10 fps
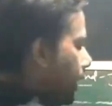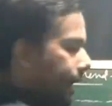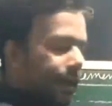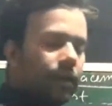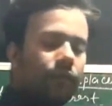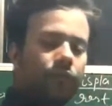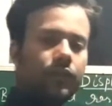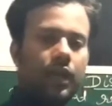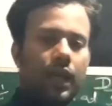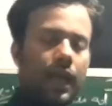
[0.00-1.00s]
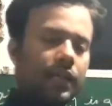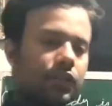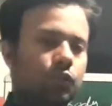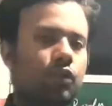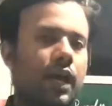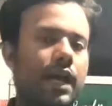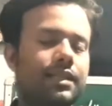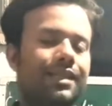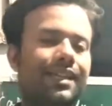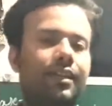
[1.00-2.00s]
and as soon
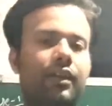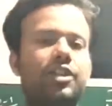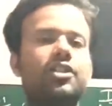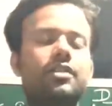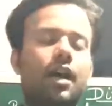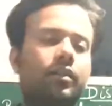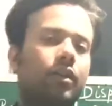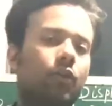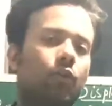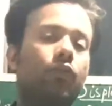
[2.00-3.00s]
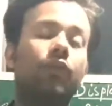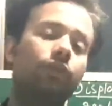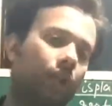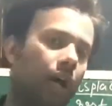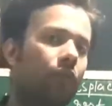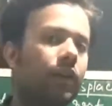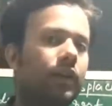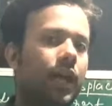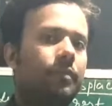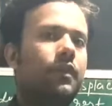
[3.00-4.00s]
as he reaches at the roof, now the
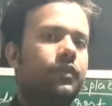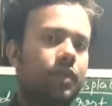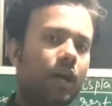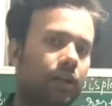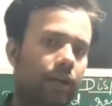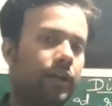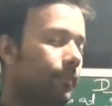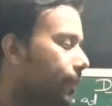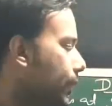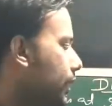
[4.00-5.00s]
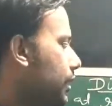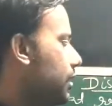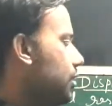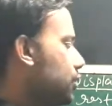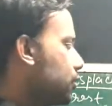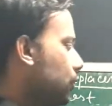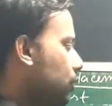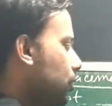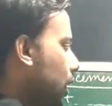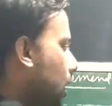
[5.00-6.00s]
time has started.
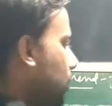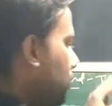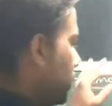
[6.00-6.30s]
So now